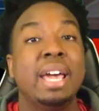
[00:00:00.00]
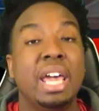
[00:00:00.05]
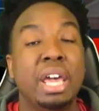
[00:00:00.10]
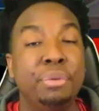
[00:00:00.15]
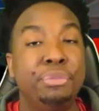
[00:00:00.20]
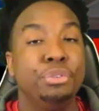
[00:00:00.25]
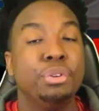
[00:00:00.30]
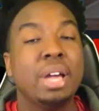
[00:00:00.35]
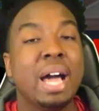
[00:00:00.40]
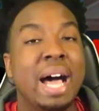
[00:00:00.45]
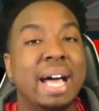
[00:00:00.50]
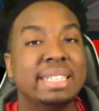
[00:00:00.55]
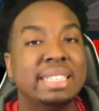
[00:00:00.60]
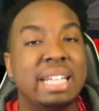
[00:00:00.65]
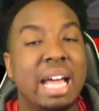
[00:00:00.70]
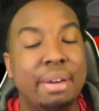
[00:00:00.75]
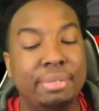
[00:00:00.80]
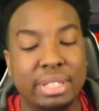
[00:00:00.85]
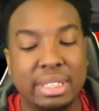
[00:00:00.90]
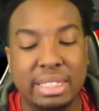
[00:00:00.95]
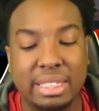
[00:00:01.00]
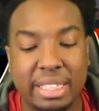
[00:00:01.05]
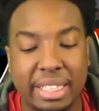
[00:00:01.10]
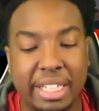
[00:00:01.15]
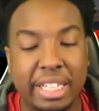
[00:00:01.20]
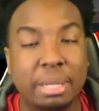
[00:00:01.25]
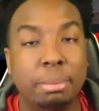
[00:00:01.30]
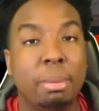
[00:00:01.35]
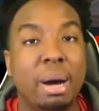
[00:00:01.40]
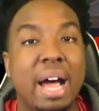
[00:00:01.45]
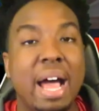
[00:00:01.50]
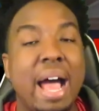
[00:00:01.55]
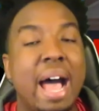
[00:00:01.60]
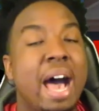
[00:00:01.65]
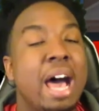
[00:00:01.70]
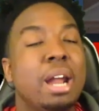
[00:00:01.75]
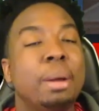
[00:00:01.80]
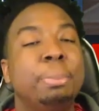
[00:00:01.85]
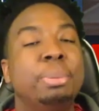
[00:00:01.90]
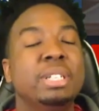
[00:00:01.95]
If you guys haven't seen my
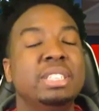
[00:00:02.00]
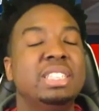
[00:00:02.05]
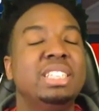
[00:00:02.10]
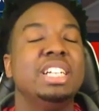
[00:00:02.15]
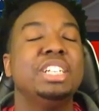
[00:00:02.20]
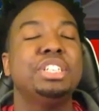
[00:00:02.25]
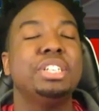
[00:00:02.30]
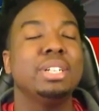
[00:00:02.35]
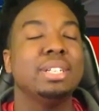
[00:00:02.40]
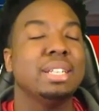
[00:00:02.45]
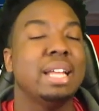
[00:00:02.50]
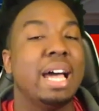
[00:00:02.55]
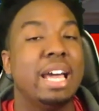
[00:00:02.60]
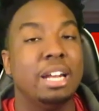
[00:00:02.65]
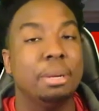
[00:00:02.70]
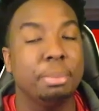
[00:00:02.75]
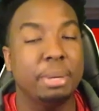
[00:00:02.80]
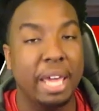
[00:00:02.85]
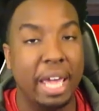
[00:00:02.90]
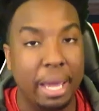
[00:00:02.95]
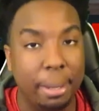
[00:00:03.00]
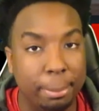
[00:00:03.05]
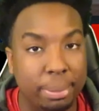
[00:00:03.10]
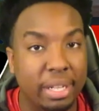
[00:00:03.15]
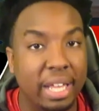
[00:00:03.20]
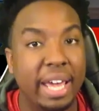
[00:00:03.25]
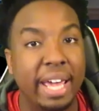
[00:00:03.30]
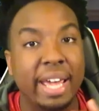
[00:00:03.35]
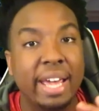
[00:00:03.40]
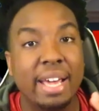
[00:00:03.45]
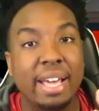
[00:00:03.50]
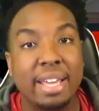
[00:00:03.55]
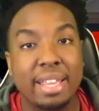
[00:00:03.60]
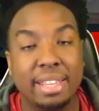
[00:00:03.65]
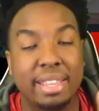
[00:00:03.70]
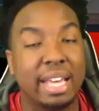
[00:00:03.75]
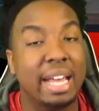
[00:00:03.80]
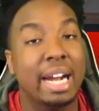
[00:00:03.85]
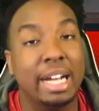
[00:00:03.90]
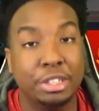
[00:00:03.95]
out of position lineup gameplay
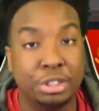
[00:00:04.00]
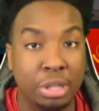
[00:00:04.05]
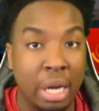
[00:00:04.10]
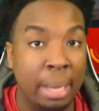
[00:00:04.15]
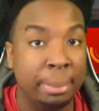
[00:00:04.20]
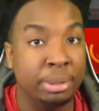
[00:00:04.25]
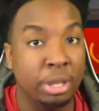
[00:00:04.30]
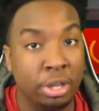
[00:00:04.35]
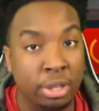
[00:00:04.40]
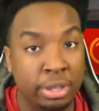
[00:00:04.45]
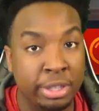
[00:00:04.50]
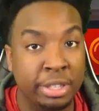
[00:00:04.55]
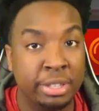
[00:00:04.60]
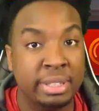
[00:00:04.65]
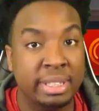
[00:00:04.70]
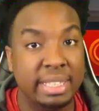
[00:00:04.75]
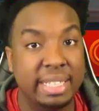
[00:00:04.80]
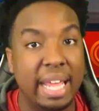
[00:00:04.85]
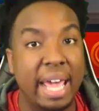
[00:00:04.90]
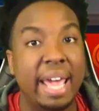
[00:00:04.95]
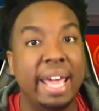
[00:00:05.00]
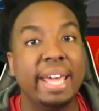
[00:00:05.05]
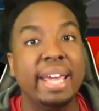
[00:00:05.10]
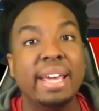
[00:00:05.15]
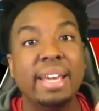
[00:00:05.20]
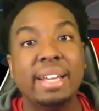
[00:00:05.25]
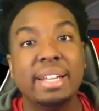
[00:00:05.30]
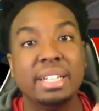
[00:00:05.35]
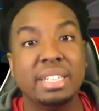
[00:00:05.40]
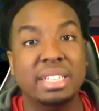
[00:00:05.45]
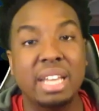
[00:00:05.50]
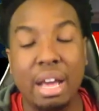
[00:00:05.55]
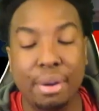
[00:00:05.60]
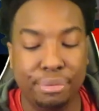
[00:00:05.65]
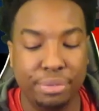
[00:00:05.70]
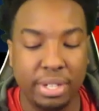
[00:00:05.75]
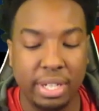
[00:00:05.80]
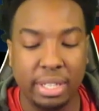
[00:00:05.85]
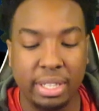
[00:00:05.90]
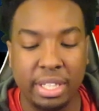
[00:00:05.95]
that I dropped earlier today,
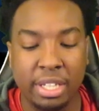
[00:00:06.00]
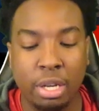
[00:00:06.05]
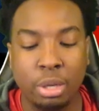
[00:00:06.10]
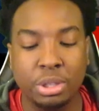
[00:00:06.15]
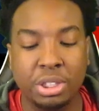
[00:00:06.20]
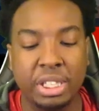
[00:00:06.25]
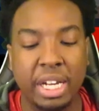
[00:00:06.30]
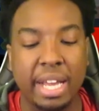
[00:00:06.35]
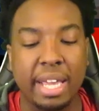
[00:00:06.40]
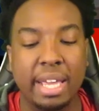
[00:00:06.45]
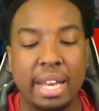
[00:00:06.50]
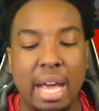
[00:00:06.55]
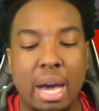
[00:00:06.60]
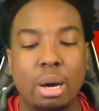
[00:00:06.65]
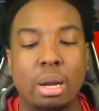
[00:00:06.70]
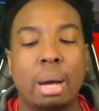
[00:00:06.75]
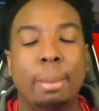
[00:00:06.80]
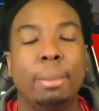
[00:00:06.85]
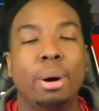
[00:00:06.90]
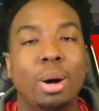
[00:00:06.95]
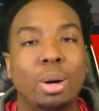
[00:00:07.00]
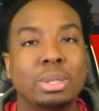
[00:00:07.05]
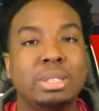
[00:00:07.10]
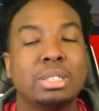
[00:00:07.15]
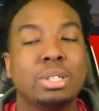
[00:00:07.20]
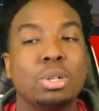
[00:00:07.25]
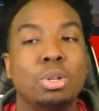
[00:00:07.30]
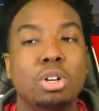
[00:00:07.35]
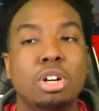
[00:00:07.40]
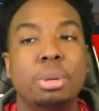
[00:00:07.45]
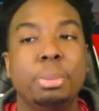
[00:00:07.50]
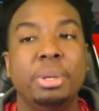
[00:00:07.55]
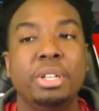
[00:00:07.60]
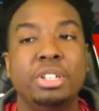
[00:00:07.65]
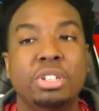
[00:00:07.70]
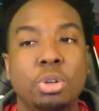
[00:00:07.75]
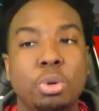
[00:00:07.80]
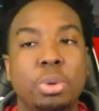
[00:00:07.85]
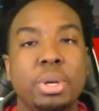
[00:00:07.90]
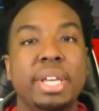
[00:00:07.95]
definitely go check it out. I'm also going to be
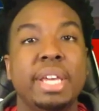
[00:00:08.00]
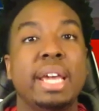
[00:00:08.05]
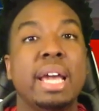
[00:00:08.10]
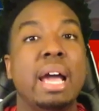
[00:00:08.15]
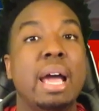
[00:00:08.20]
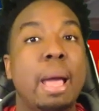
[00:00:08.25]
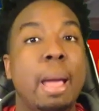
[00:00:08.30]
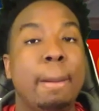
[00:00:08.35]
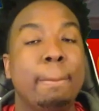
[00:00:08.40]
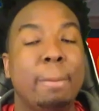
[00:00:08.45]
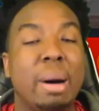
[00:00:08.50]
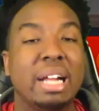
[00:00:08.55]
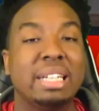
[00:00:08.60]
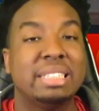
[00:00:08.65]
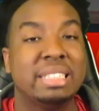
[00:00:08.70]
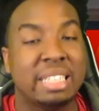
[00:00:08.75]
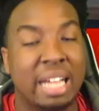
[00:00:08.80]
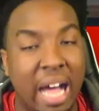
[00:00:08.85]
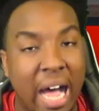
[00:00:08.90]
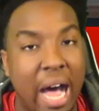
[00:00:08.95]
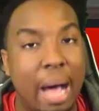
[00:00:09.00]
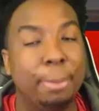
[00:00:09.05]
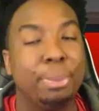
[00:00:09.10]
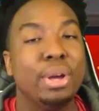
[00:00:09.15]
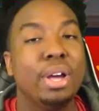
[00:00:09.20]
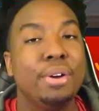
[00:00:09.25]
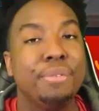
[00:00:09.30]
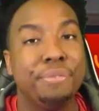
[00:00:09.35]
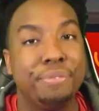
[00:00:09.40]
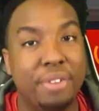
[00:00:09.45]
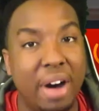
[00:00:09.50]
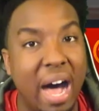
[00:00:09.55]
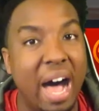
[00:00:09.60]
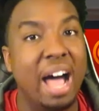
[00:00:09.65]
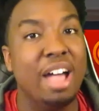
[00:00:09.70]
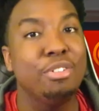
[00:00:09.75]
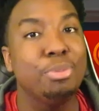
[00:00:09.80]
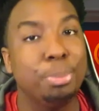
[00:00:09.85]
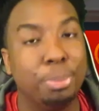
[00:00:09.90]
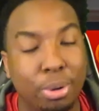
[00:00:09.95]
doing my top
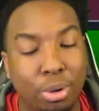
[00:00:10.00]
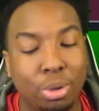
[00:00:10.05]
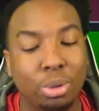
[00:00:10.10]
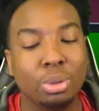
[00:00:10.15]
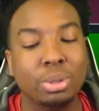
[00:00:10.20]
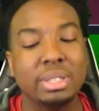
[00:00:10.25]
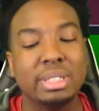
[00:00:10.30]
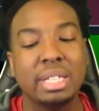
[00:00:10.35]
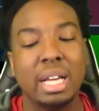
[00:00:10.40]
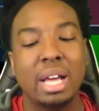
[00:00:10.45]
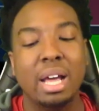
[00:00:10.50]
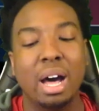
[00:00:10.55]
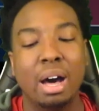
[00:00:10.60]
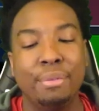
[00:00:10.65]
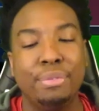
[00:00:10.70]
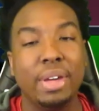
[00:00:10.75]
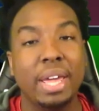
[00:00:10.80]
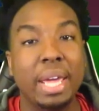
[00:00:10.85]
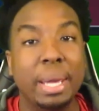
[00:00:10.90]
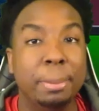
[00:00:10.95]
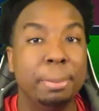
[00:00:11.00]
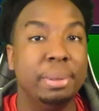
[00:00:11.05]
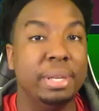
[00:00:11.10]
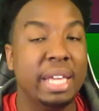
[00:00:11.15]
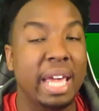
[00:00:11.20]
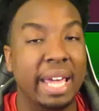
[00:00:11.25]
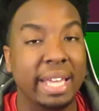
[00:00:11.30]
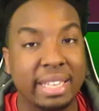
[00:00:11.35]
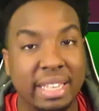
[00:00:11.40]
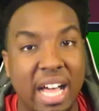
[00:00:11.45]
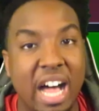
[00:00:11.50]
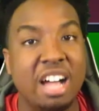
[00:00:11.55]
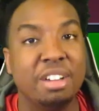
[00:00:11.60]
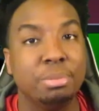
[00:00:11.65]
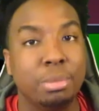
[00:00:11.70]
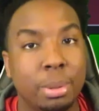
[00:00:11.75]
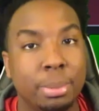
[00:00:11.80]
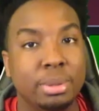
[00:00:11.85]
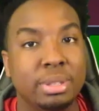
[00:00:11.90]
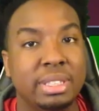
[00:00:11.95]
five pulls of NBA Live
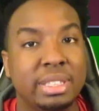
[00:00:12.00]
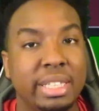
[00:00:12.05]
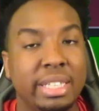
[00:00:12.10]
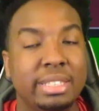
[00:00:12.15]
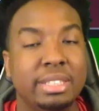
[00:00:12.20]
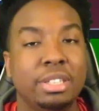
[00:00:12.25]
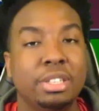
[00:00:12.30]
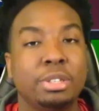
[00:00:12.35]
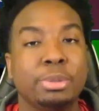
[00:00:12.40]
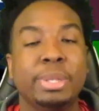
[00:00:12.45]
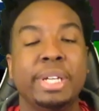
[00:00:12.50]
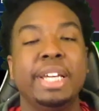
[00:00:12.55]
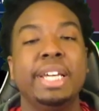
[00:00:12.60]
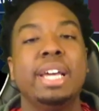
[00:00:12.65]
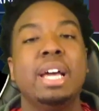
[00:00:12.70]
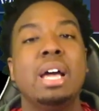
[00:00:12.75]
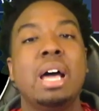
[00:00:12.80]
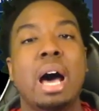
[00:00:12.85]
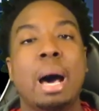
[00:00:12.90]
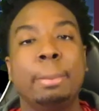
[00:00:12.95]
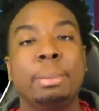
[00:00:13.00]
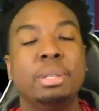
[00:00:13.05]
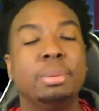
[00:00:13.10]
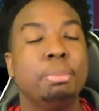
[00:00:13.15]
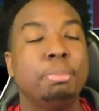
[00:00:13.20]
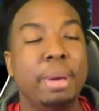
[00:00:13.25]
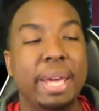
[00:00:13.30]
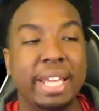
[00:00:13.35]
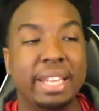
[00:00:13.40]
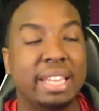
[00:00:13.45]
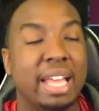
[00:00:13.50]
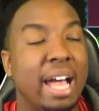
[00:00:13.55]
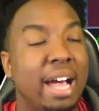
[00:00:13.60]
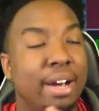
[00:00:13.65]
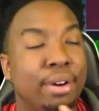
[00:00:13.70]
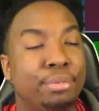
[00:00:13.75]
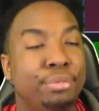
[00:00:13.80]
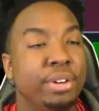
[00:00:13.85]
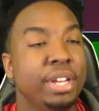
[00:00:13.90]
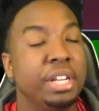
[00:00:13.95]
Mobile Season 3. I'm going to make
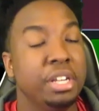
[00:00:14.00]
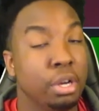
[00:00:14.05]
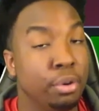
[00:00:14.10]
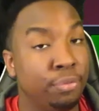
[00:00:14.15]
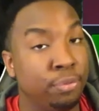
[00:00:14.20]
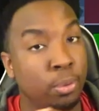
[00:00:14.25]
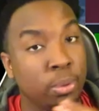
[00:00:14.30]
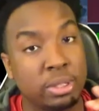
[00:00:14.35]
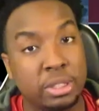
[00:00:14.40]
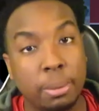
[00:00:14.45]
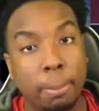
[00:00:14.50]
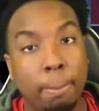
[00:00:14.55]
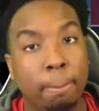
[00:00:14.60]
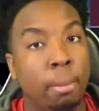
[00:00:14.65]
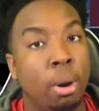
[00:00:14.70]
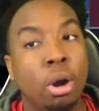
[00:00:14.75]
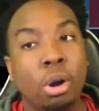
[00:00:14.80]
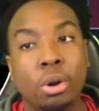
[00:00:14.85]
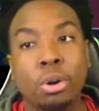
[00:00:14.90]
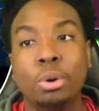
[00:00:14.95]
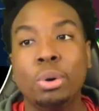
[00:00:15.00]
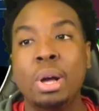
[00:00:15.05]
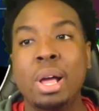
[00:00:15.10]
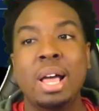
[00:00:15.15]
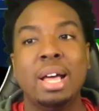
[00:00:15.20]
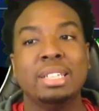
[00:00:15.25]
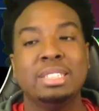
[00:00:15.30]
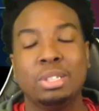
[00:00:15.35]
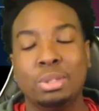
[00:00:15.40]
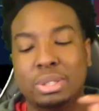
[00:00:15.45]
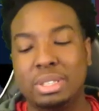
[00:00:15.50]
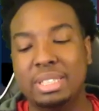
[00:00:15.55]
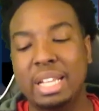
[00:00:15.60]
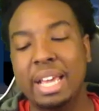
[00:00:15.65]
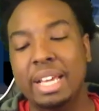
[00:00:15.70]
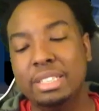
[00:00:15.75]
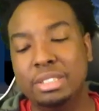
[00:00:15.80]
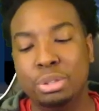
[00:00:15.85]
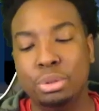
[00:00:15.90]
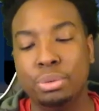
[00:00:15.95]
that a video for tomorrow, so
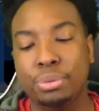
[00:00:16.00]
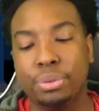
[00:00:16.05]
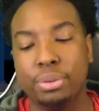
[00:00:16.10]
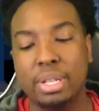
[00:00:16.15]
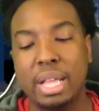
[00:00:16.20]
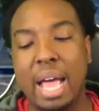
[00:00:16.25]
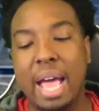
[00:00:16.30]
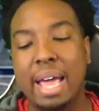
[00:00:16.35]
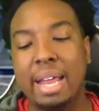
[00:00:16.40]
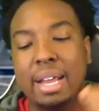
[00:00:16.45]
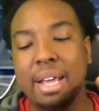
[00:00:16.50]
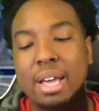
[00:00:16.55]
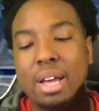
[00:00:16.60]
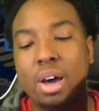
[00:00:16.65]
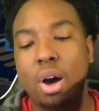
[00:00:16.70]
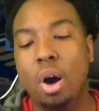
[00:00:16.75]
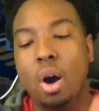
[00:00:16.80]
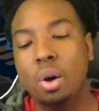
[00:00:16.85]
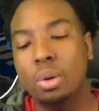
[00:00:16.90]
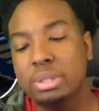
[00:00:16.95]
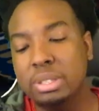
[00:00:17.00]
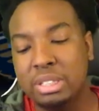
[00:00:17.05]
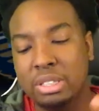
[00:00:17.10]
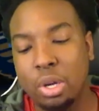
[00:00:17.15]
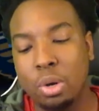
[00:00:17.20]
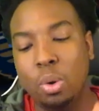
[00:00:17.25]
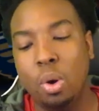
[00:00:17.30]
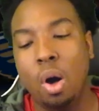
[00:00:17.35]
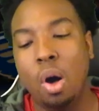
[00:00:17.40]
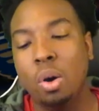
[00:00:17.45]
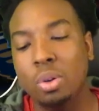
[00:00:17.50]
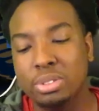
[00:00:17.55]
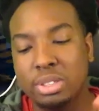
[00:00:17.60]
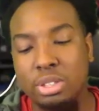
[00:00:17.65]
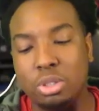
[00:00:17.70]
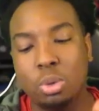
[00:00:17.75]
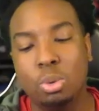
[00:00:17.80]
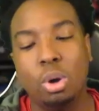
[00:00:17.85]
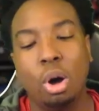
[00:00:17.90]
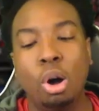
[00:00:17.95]
stay tuned for that. Also,
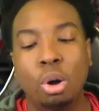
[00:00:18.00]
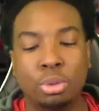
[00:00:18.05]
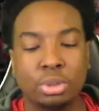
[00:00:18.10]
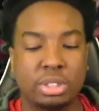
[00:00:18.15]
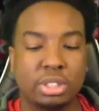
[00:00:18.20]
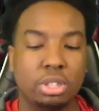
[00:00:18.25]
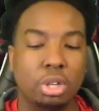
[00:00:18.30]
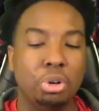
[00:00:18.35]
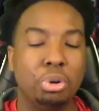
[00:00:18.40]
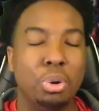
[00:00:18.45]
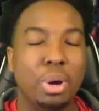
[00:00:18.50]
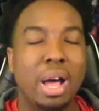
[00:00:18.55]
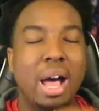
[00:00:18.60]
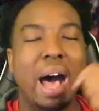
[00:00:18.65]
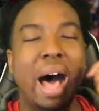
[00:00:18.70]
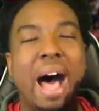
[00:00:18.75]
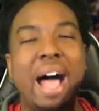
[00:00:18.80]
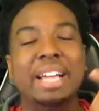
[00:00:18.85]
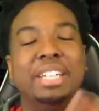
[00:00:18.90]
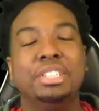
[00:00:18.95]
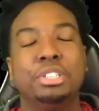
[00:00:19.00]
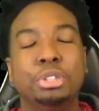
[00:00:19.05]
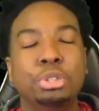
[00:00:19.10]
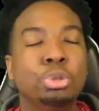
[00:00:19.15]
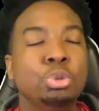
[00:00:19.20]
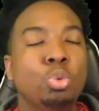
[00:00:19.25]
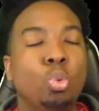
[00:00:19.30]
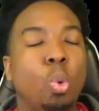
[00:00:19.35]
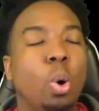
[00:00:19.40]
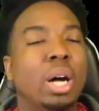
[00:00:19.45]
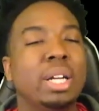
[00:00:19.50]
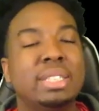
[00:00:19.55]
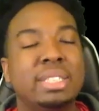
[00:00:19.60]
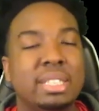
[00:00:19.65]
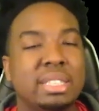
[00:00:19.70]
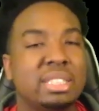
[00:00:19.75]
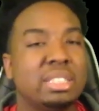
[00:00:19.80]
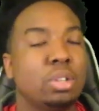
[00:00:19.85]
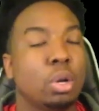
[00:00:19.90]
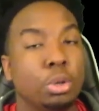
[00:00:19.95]
also, also, I do want
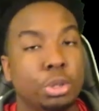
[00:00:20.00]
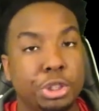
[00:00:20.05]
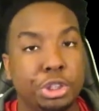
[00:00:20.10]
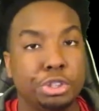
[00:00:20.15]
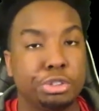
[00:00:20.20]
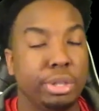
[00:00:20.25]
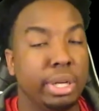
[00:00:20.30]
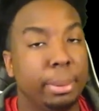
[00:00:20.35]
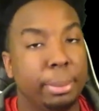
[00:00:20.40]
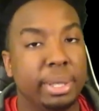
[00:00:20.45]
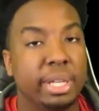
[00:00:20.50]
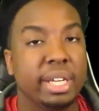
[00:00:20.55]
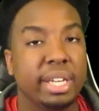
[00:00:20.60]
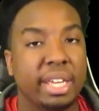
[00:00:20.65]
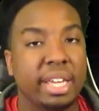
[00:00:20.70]
to start streaming